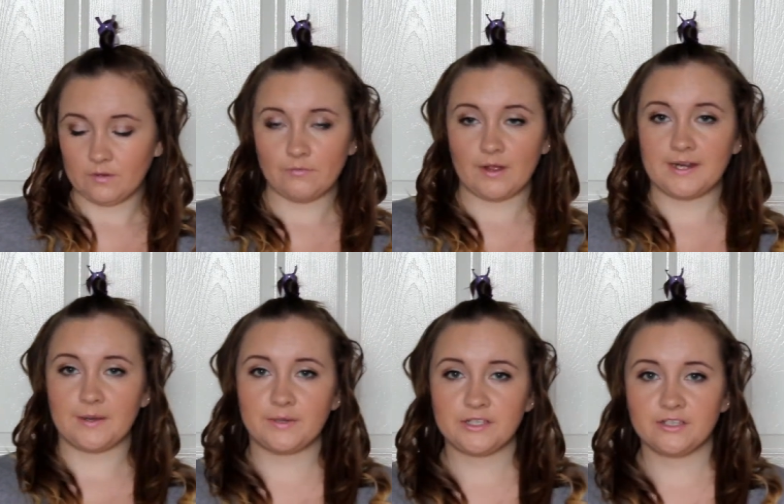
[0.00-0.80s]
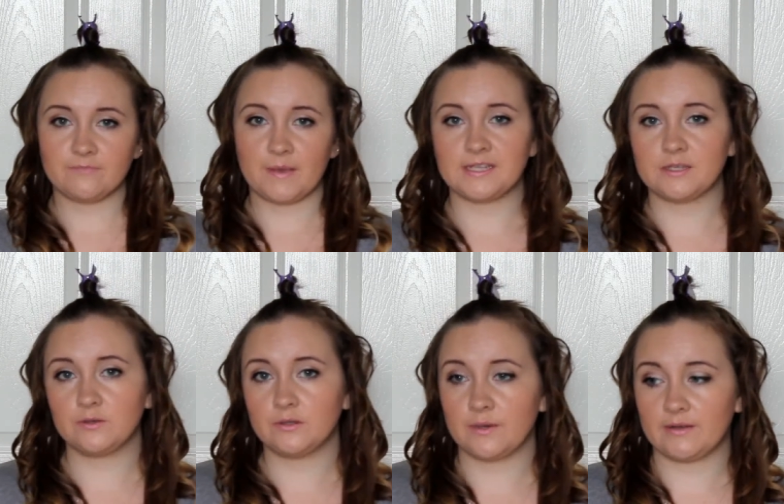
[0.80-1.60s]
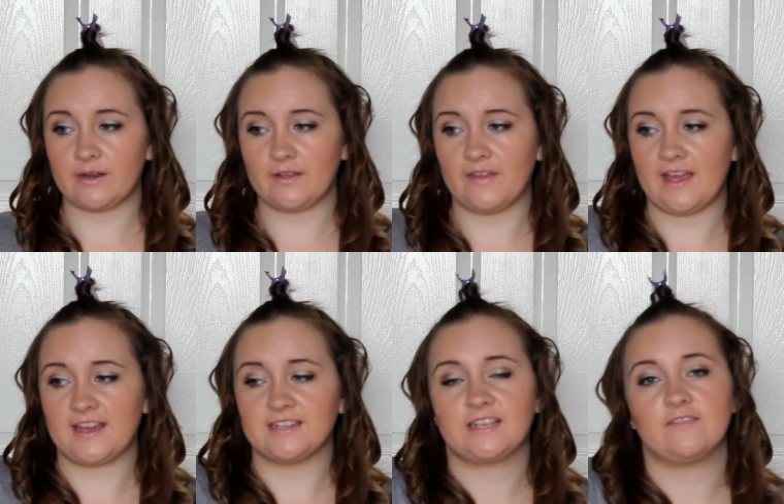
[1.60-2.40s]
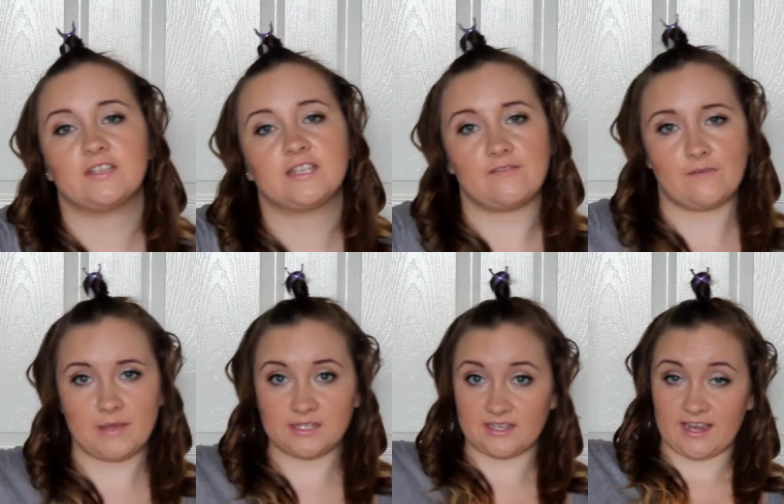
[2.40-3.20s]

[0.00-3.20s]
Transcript: Right, now once you've made it all the way around the head, give yourself a Mr.